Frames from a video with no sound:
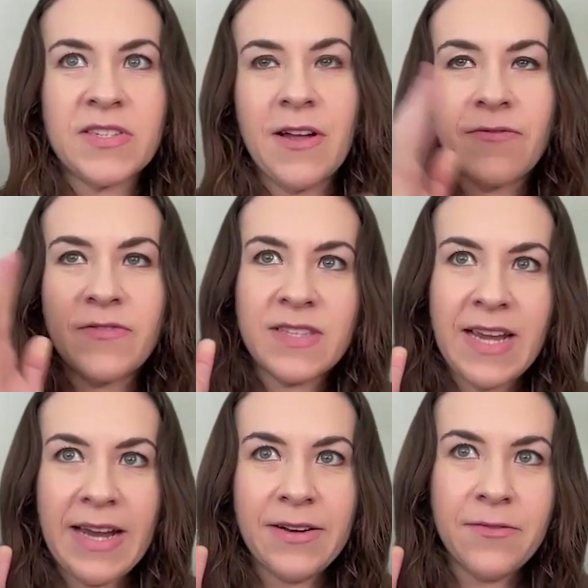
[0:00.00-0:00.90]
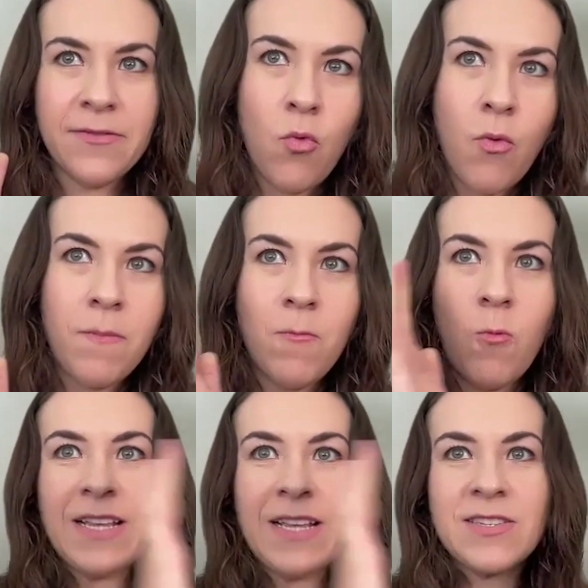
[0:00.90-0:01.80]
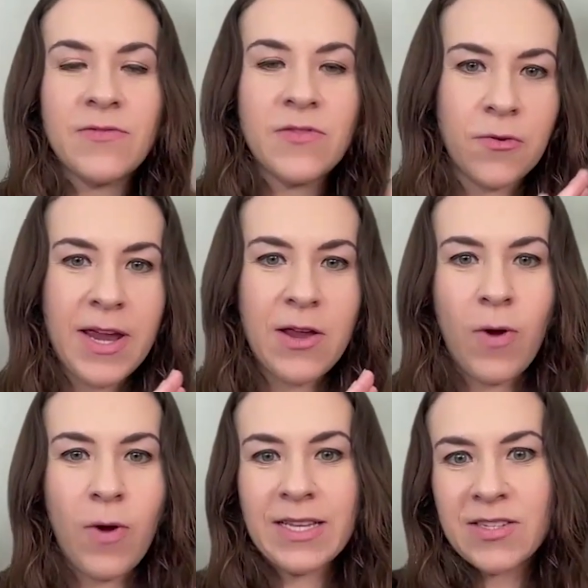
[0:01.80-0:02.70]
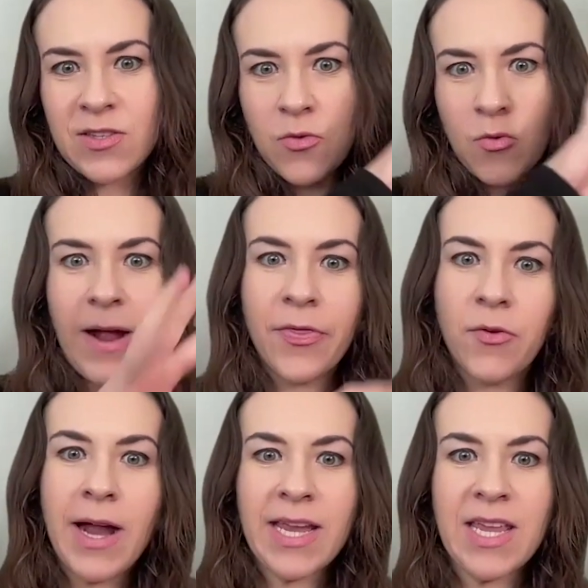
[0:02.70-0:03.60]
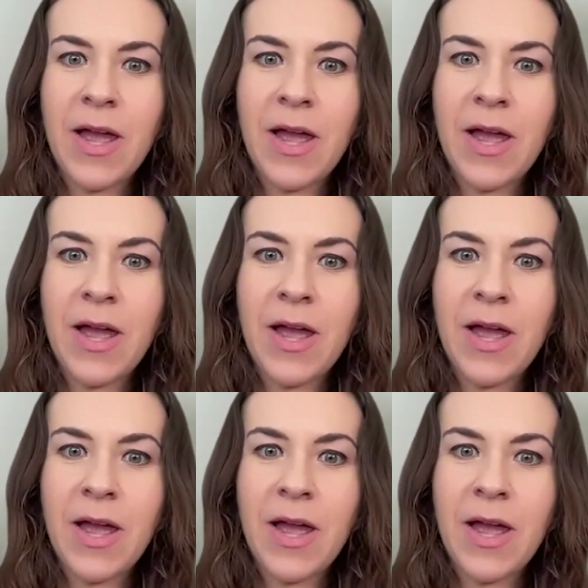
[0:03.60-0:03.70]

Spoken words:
stuff that's kind of west of the Great West and around the Rocky